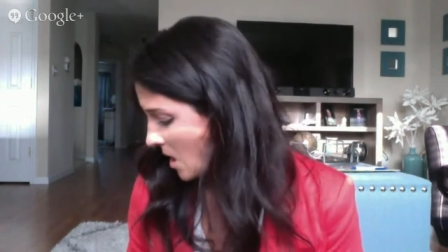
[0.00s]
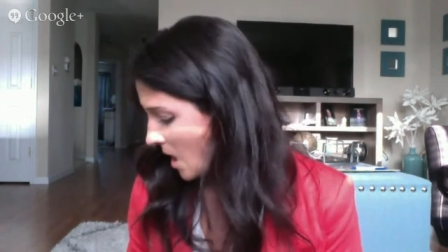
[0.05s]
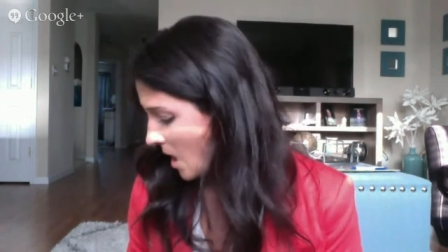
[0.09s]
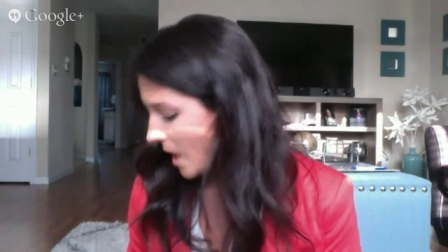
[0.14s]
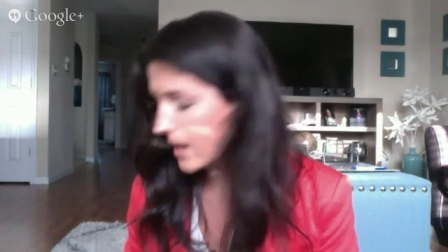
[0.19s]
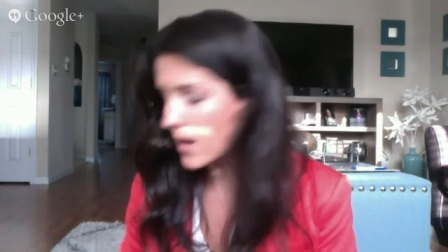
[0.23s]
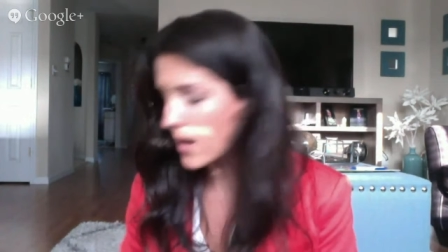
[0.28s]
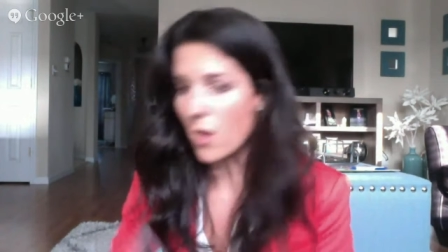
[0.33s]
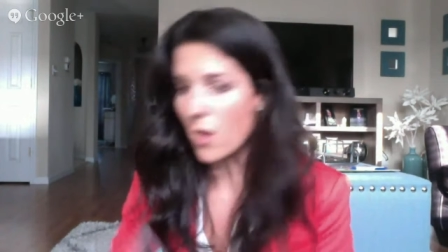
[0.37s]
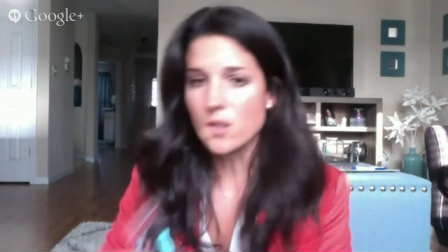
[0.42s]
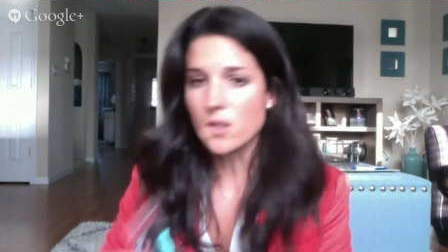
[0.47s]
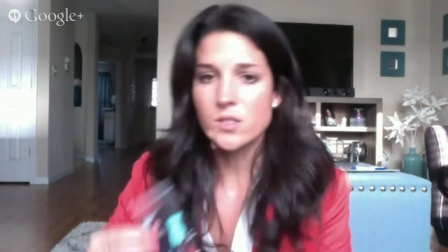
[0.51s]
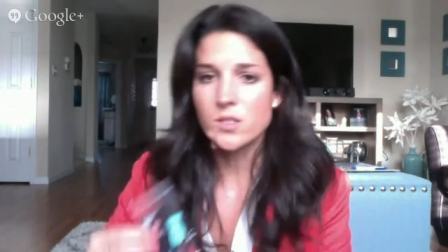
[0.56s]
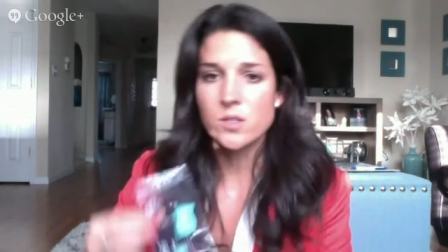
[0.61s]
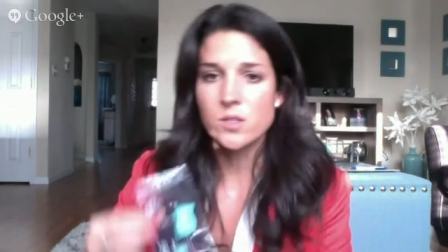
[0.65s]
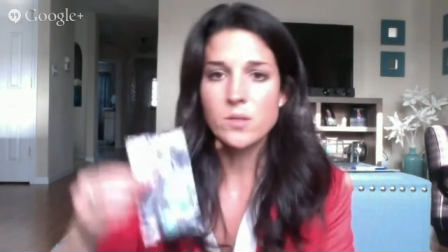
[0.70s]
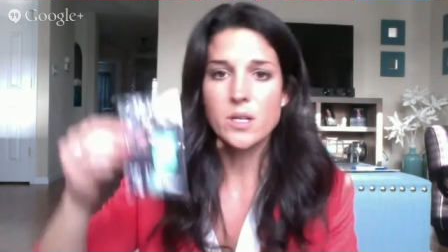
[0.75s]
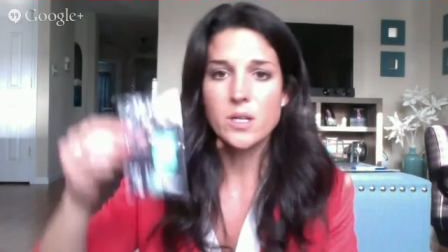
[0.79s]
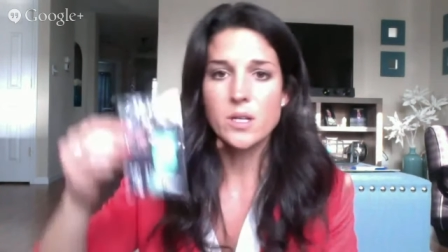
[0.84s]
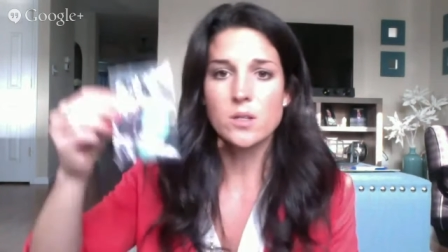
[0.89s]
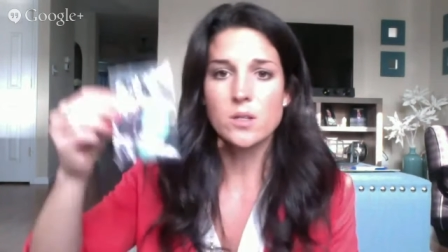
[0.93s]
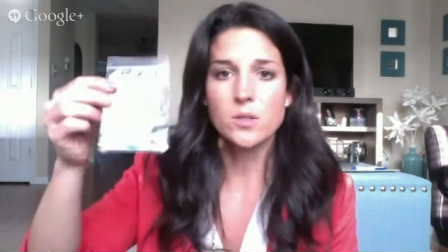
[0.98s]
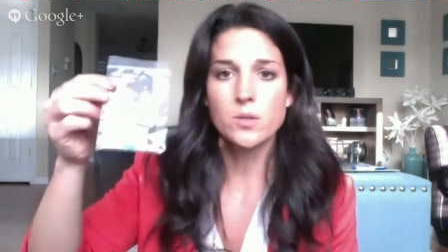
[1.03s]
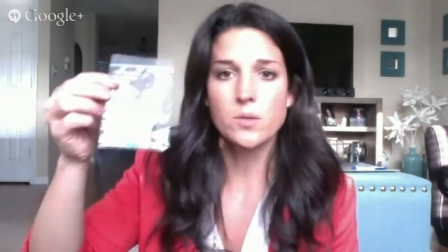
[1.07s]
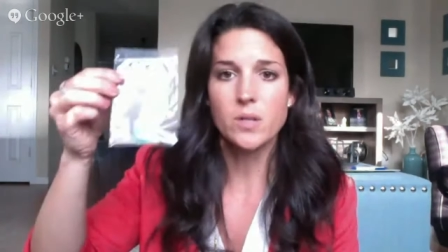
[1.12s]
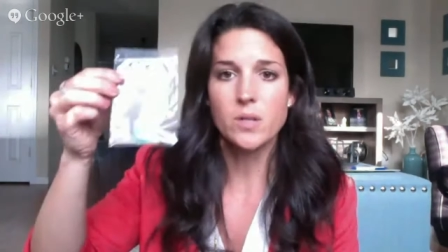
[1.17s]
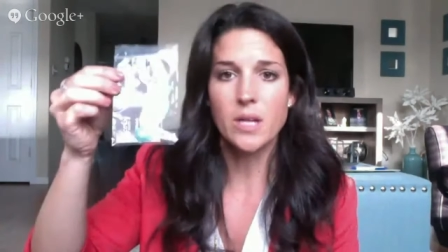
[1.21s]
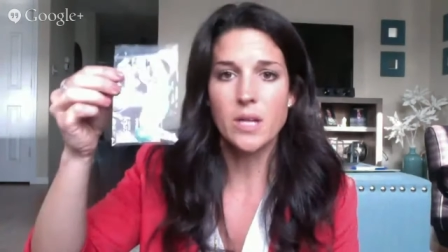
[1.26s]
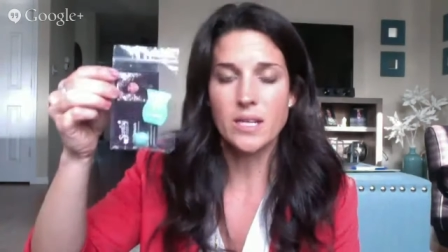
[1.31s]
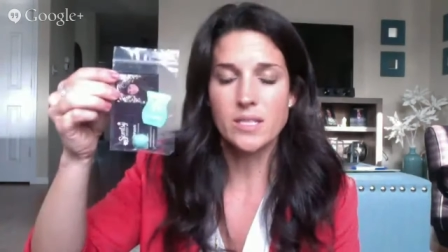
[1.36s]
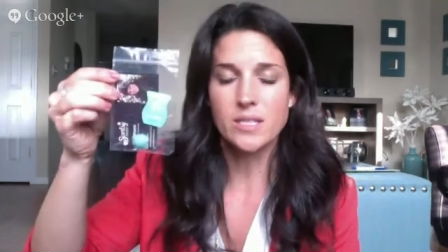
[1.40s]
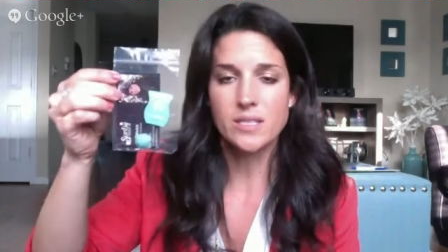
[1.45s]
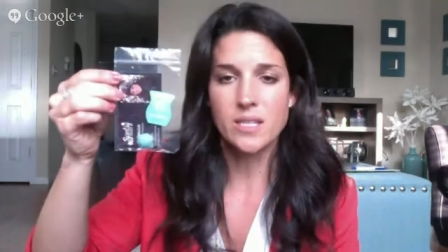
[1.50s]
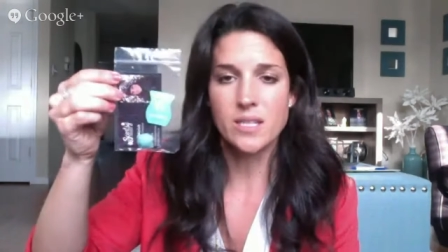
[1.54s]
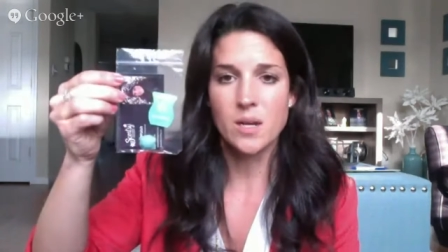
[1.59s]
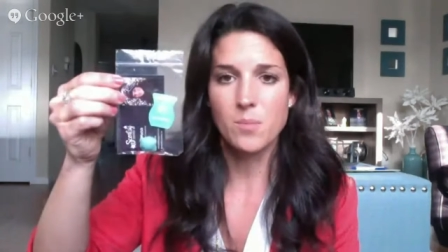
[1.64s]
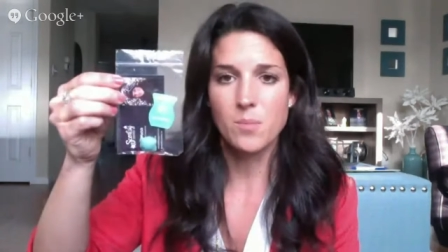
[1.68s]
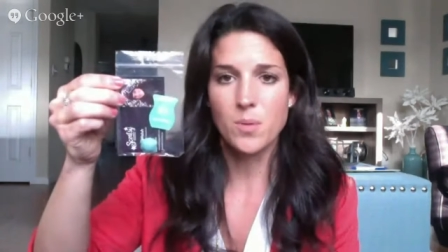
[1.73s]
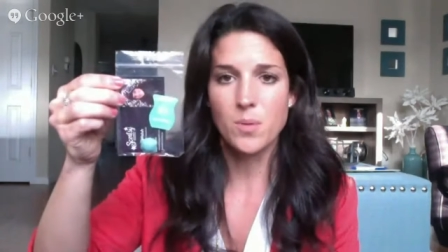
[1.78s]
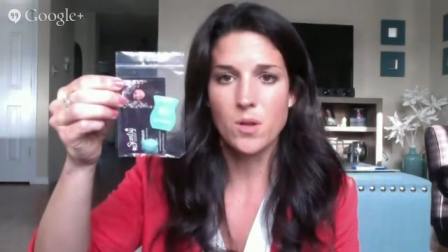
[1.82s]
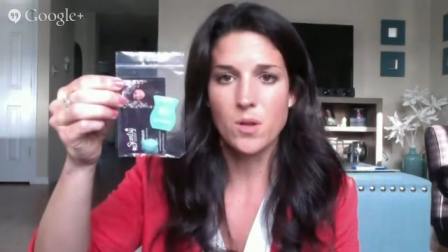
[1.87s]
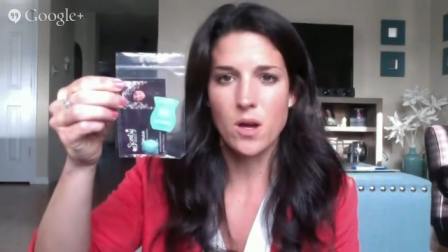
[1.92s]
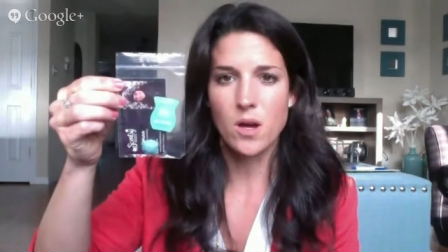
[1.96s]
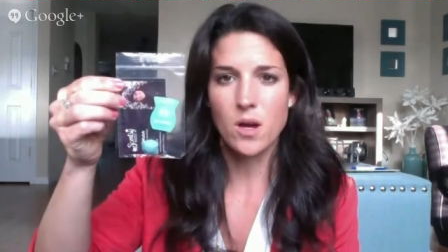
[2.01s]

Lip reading: I also include a sample